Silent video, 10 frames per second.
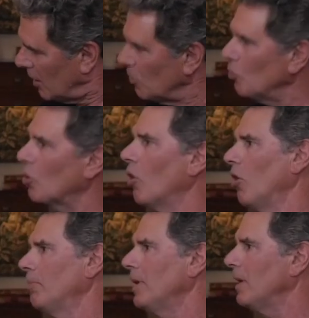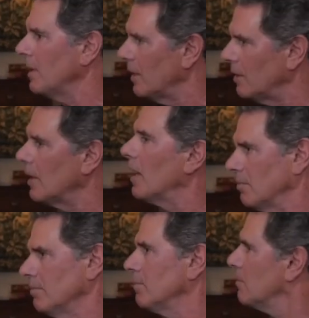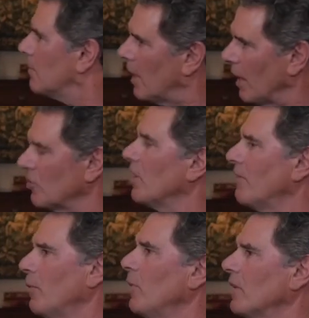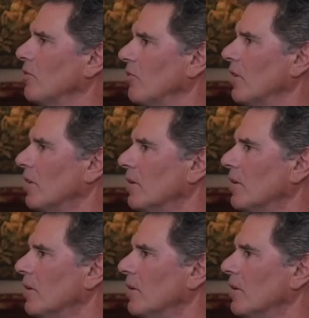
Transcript: you call me, and I'll see if I reconsider.